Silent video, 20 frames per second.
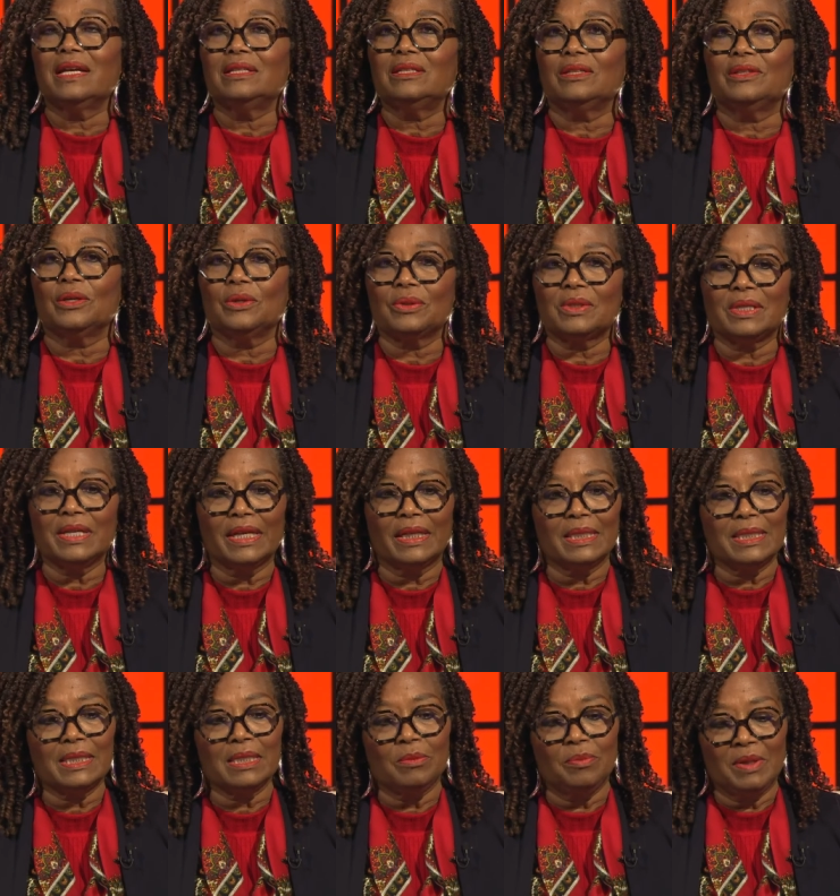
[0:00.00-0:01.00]
to those
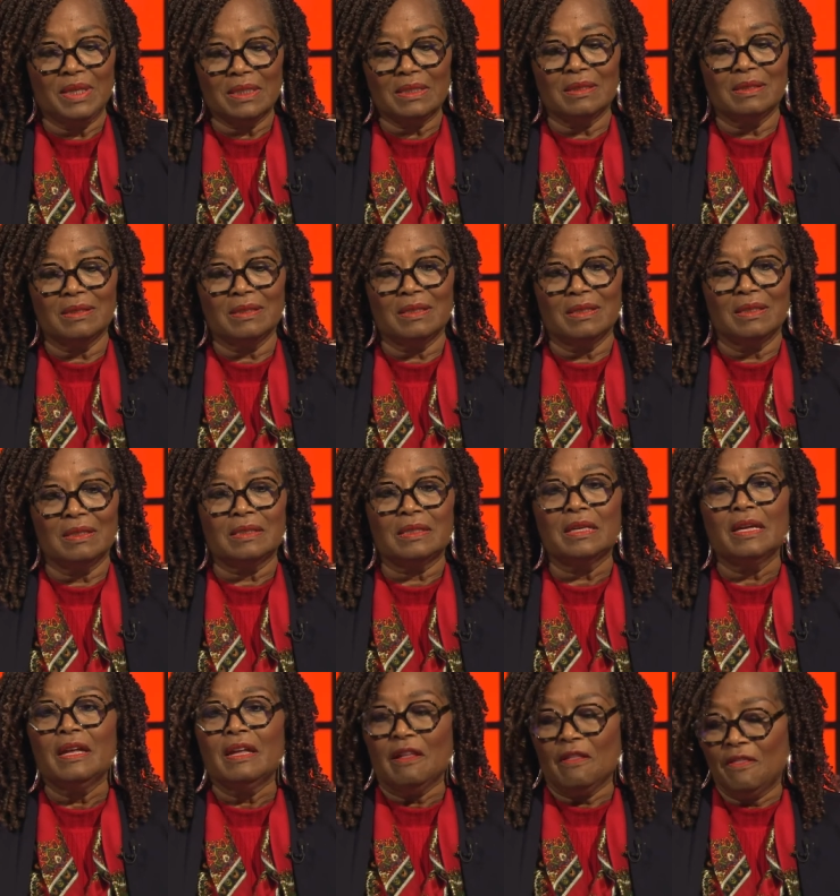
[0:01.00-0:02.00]
legacy businesses is
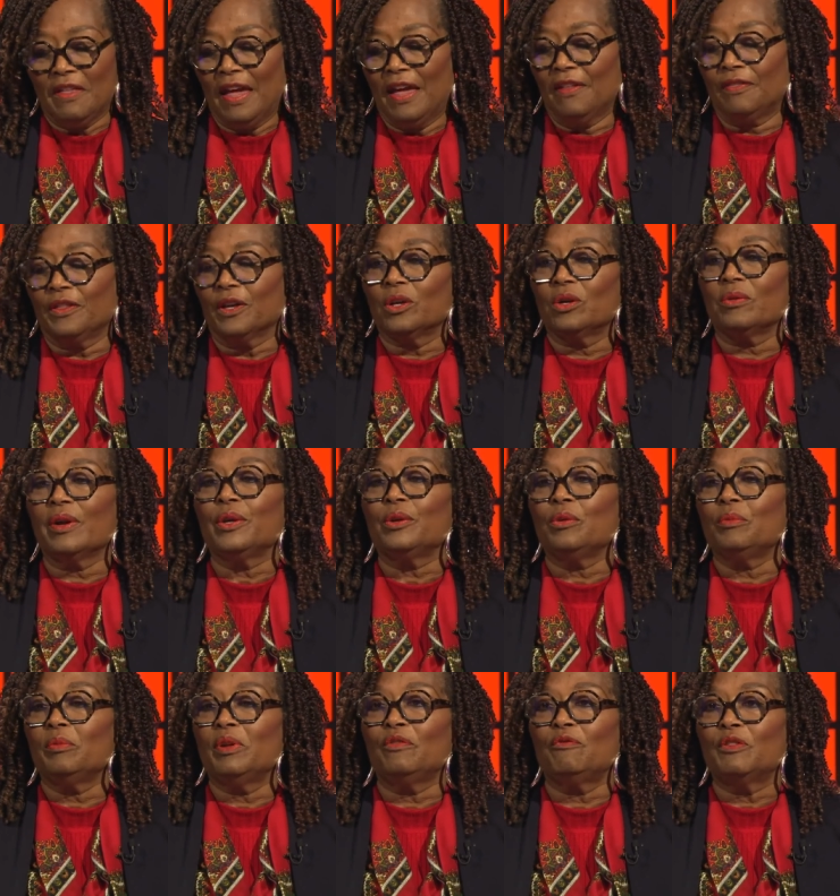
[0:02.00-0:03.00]
that the Greater
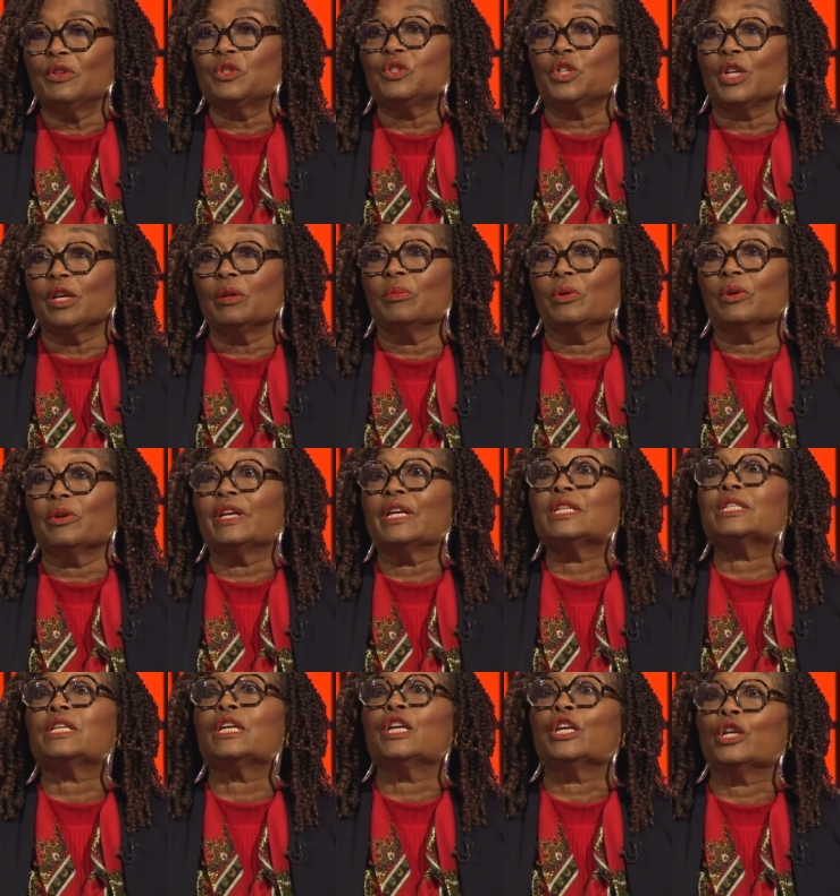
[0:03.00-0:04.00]
Memphis Chamber is
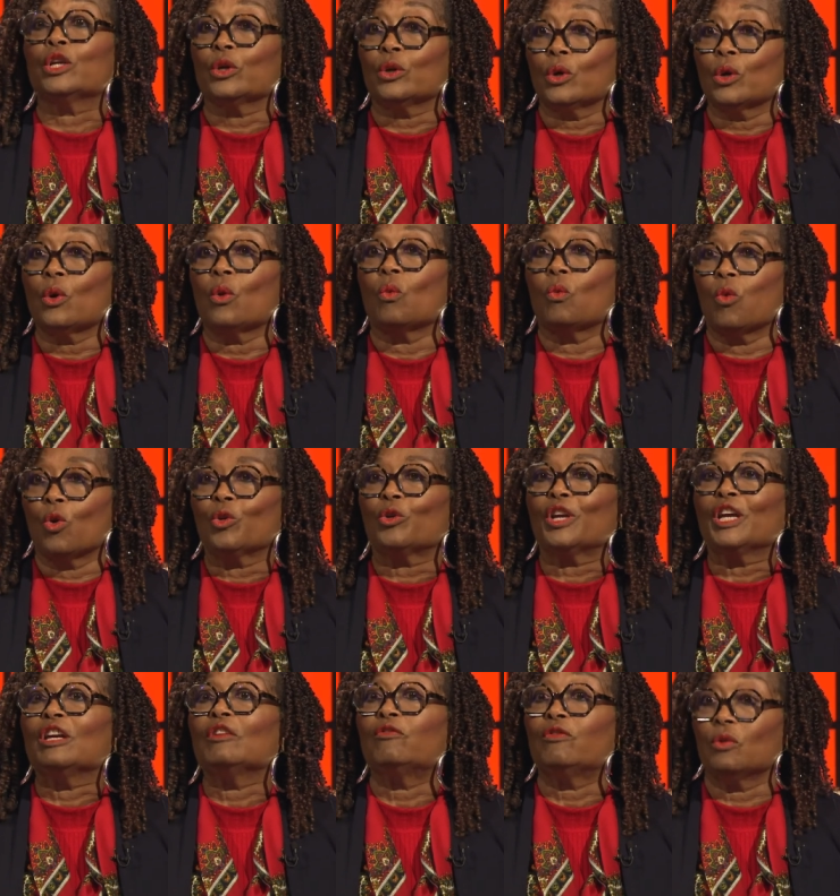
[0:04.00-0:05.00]
here
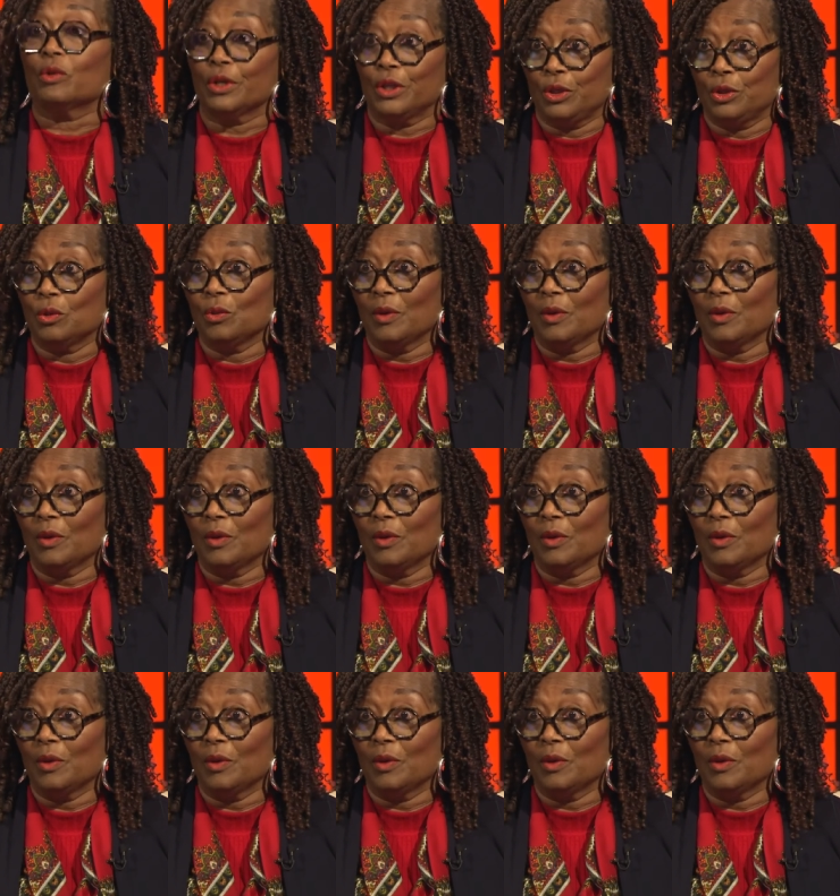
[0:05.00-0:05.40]
working for you.